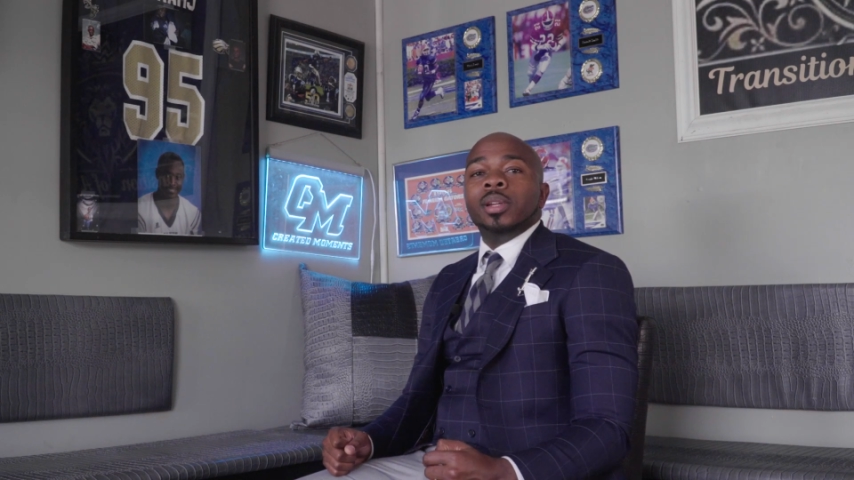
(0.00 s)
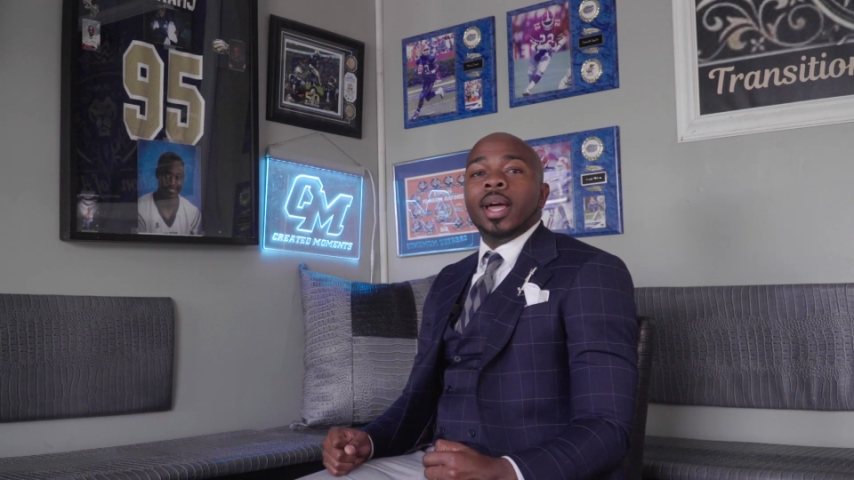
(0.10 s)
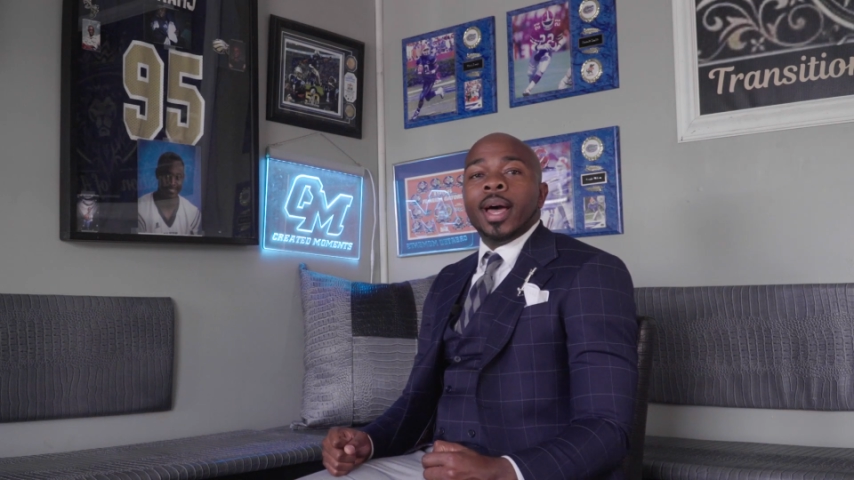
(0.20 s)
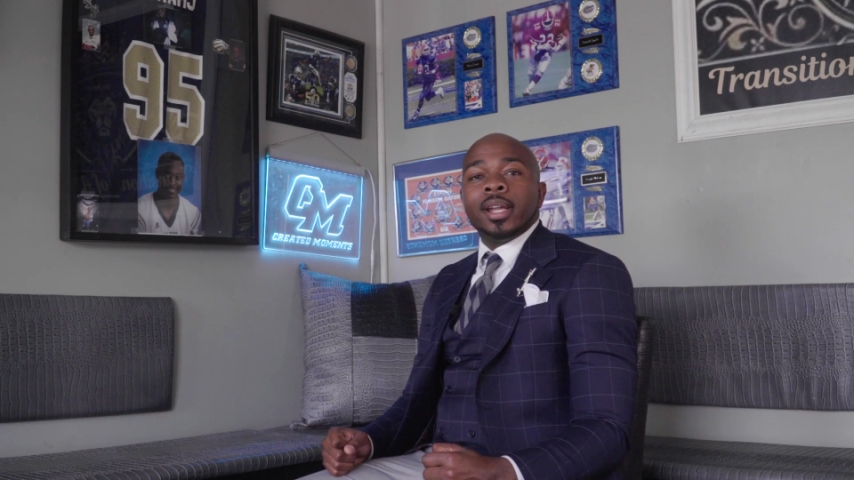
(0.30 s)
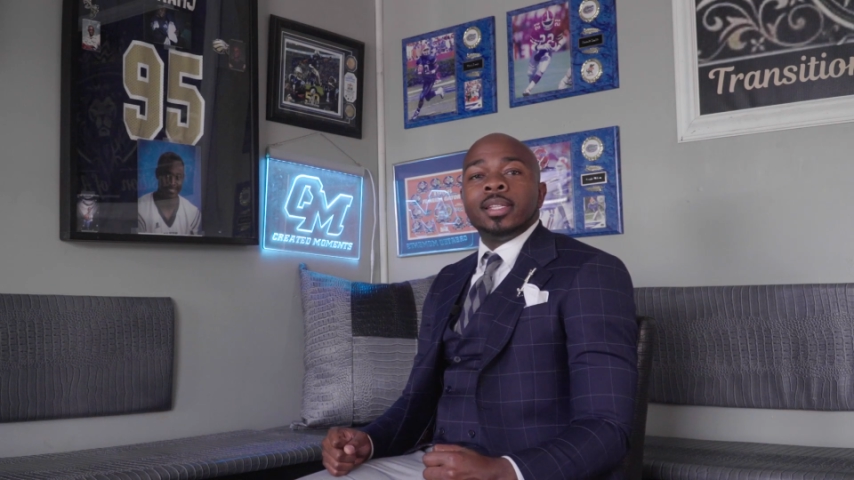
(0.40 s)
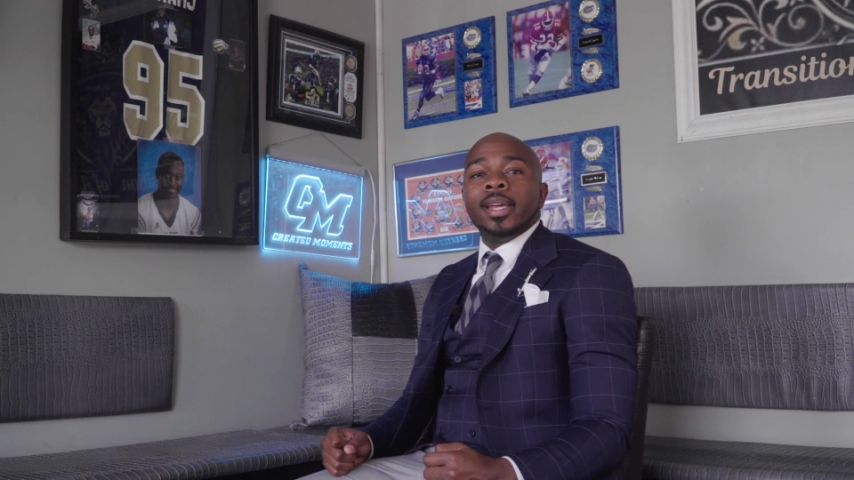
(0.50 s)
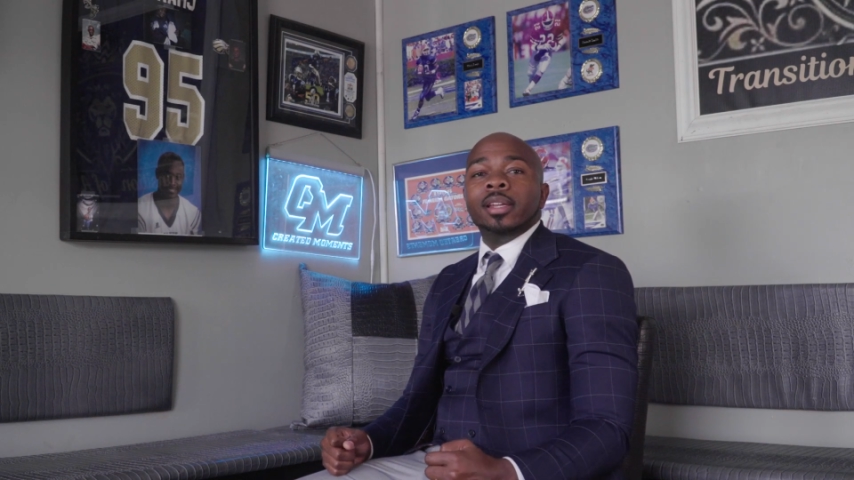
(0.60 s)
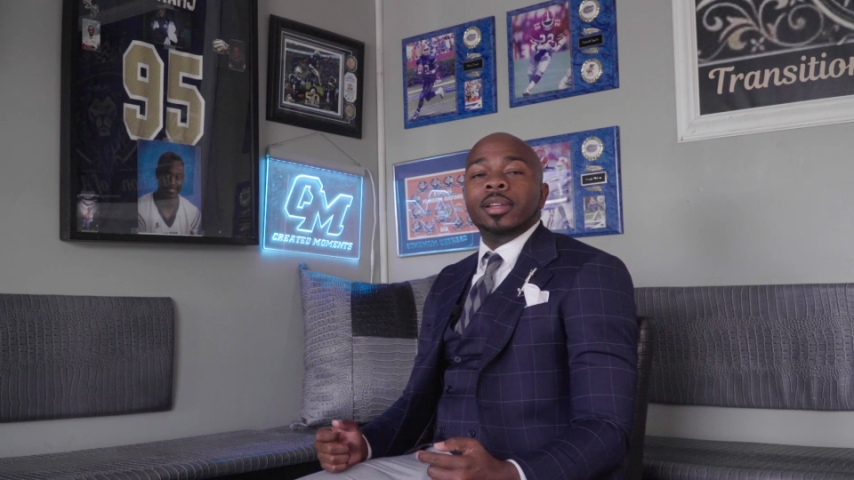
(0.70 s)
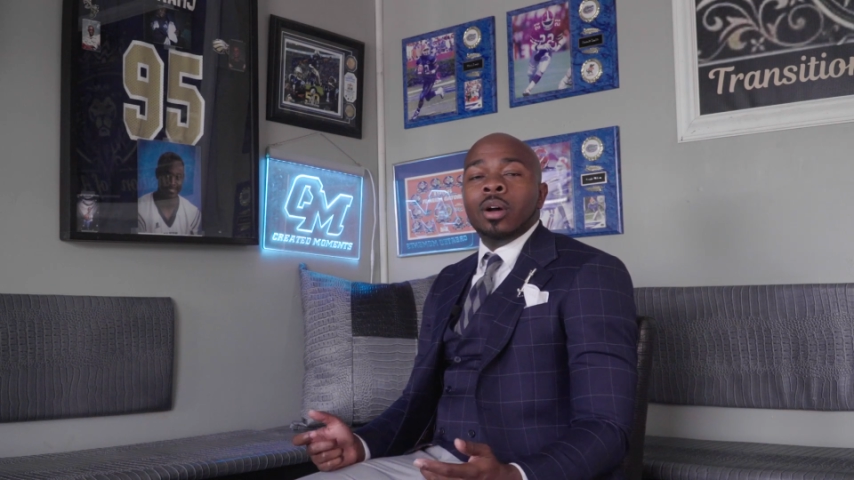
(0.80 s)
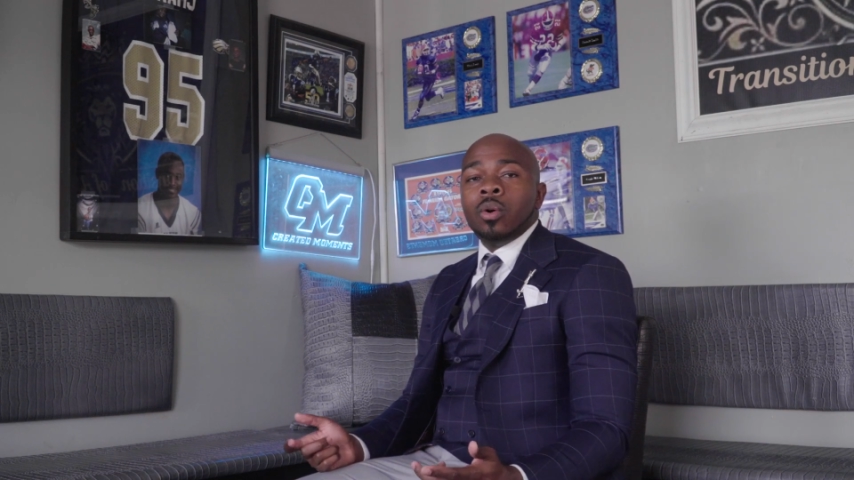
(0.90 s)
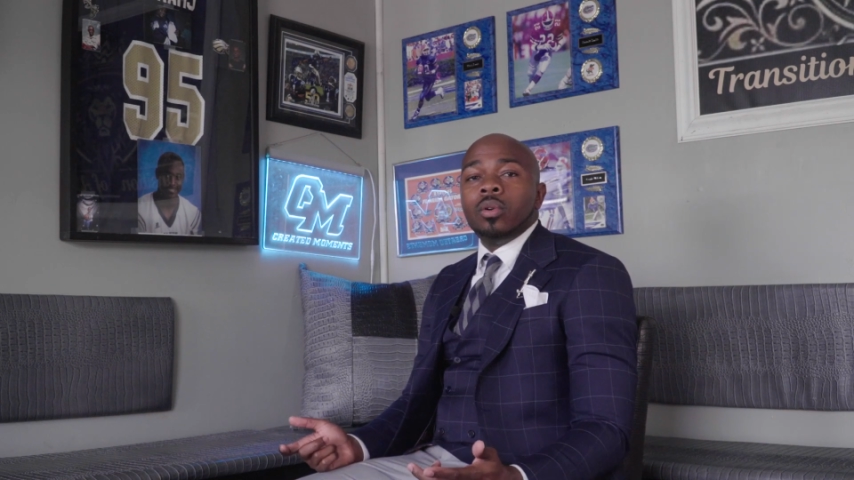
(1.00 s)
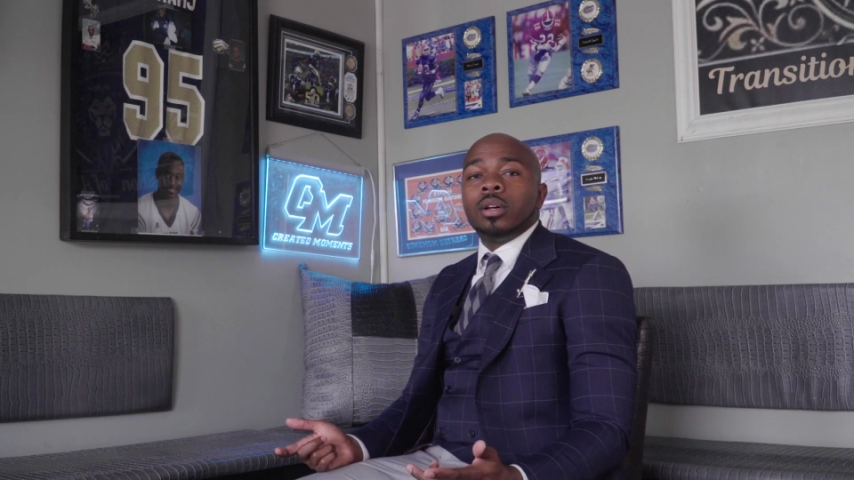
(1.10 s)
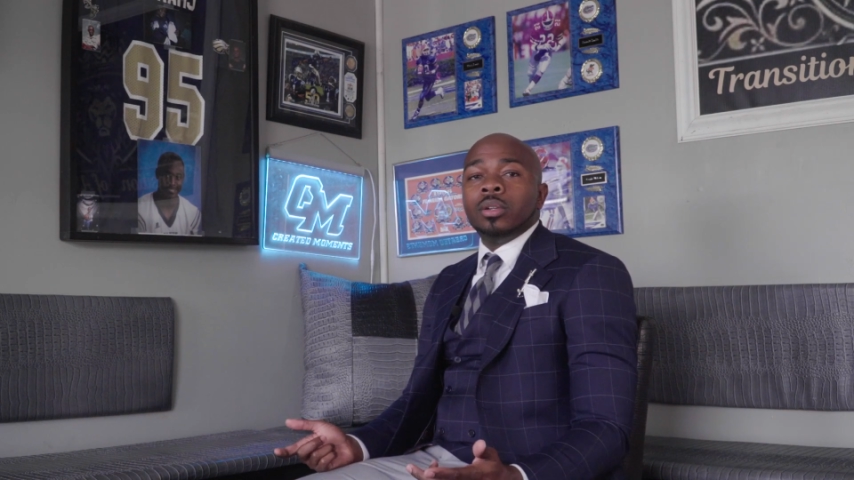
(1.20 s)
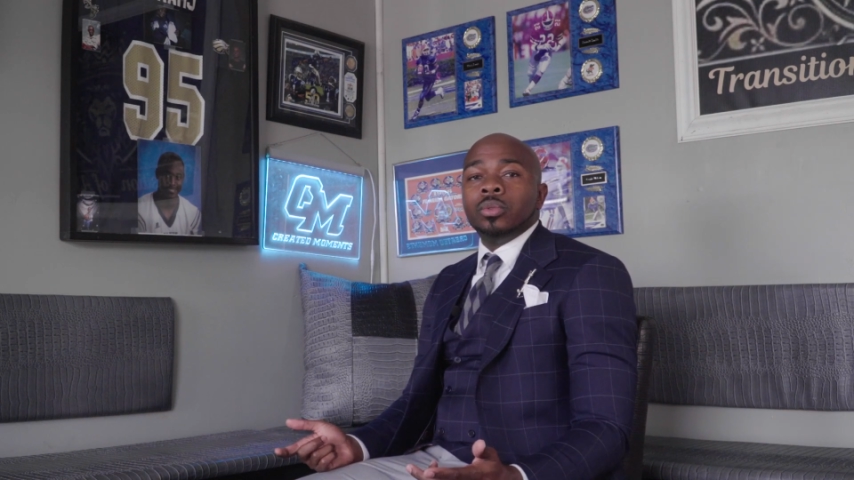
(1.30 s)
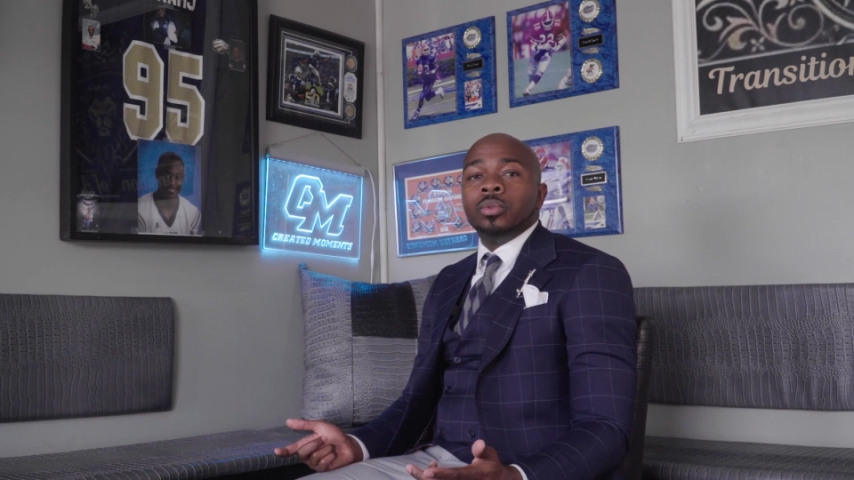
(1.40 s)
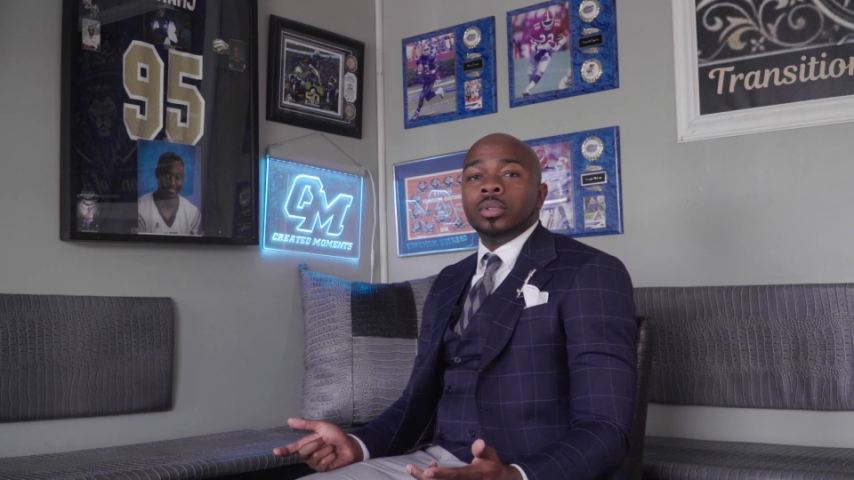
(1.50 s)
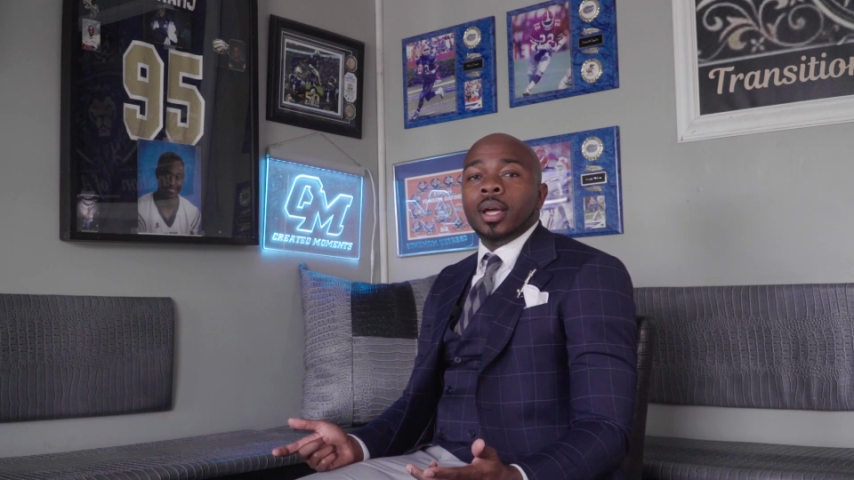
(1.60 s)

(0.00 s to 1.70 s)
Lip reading: and like how to tailor your own clothes.